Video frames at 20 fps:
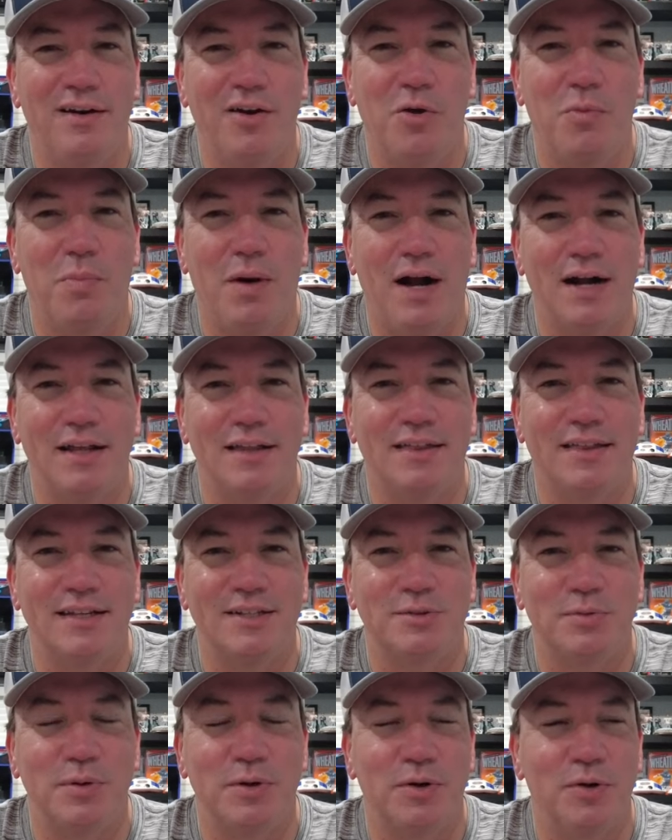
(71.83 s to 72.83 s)
Nobody
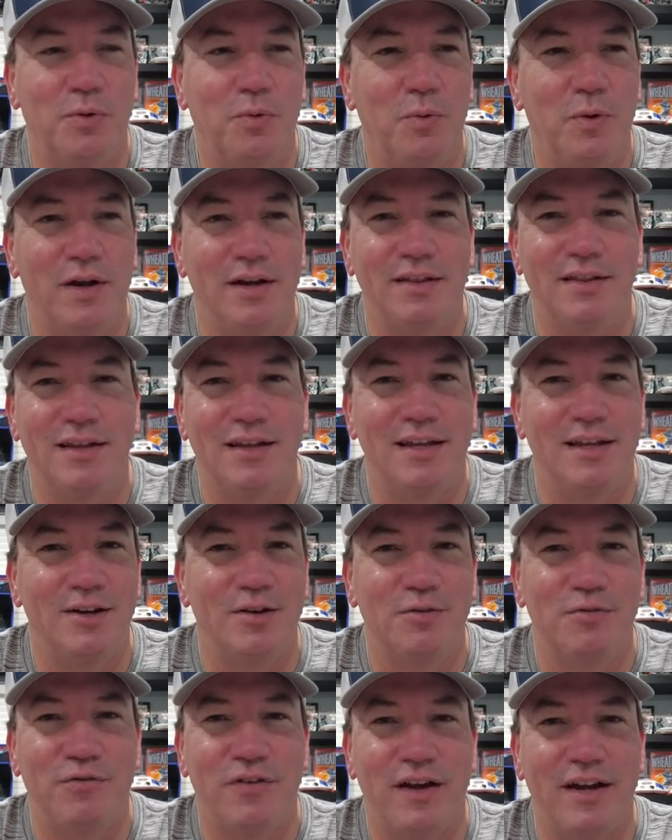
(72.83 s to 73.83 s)
thinks we're going to win. The
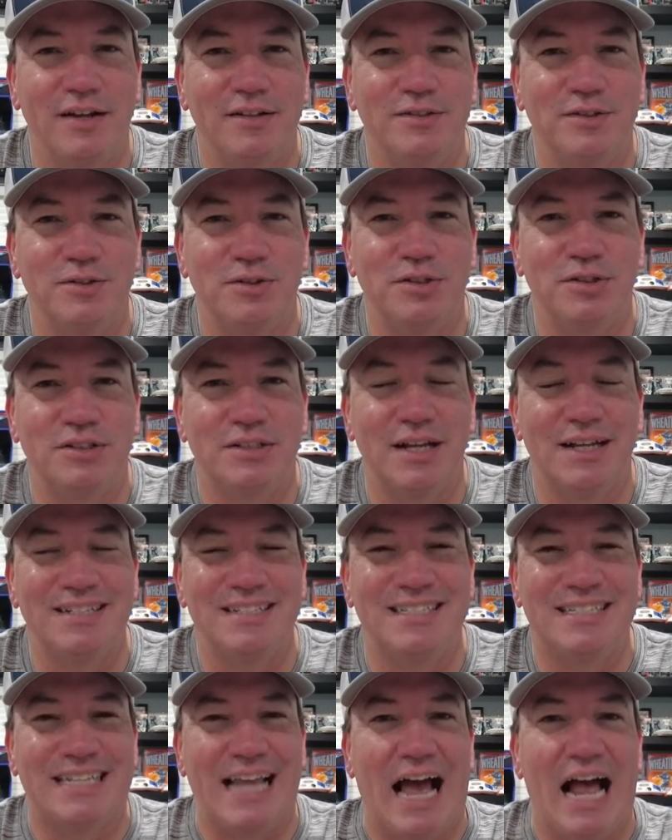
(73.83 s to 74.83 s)
Eagle fans are just
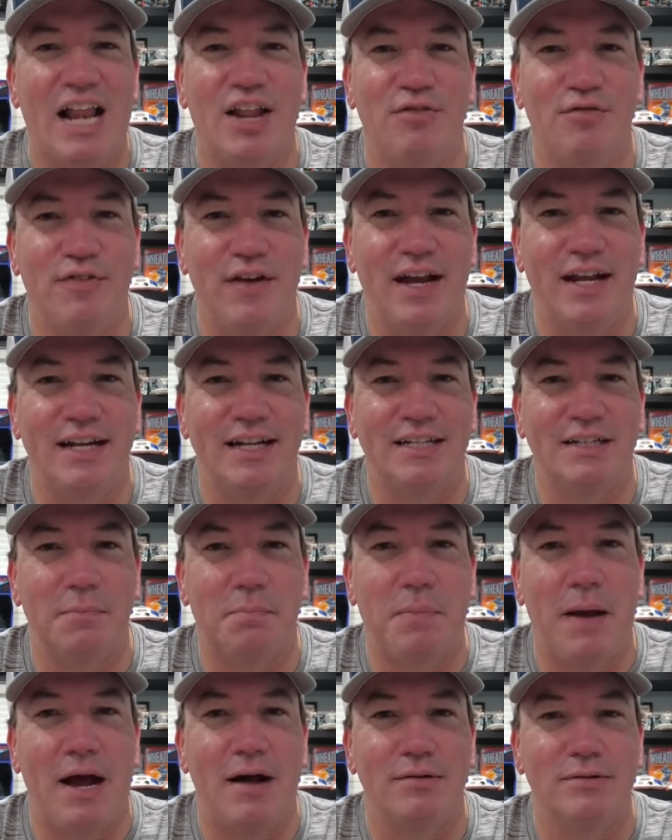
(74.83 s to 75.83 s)
salivating to
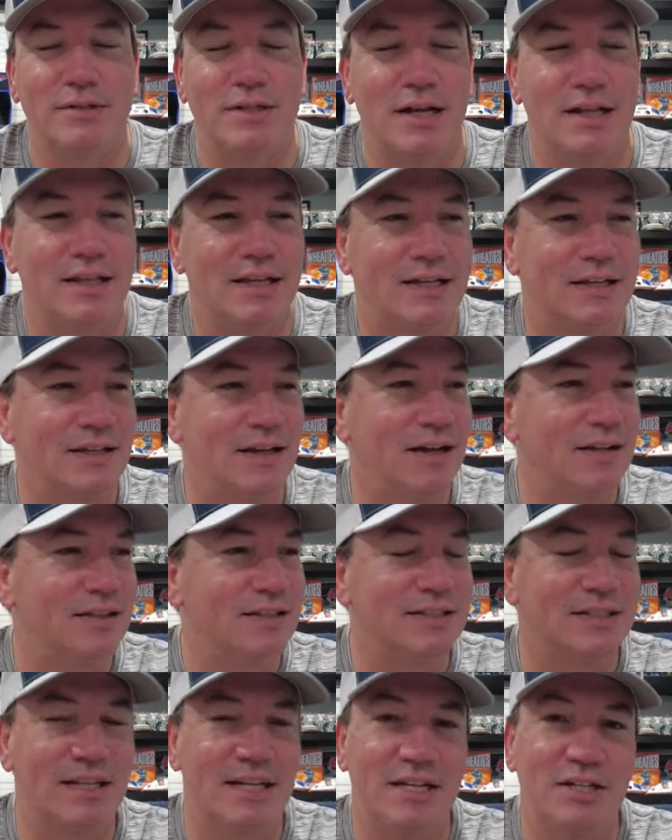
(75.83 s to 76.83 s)
pounce on the on
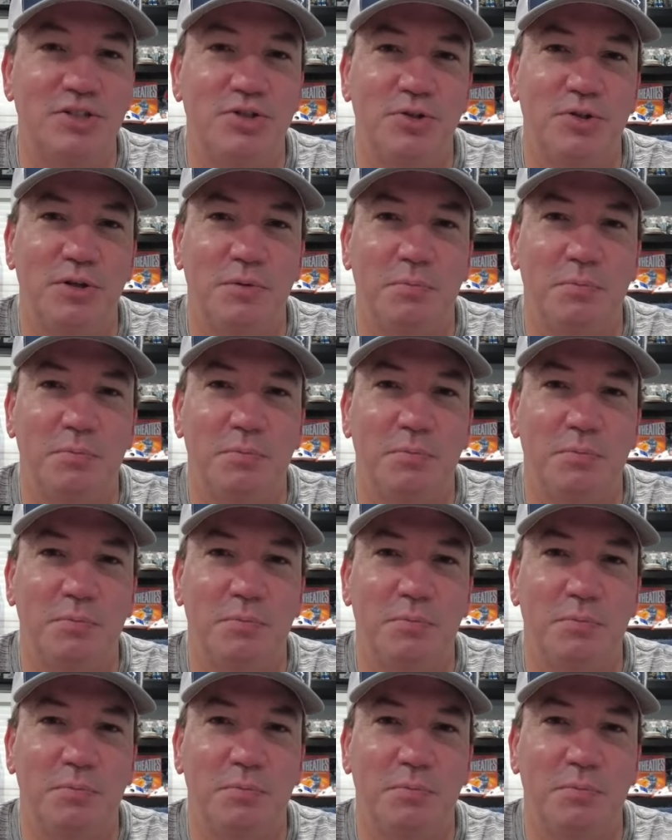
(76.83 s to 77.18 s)
this injured,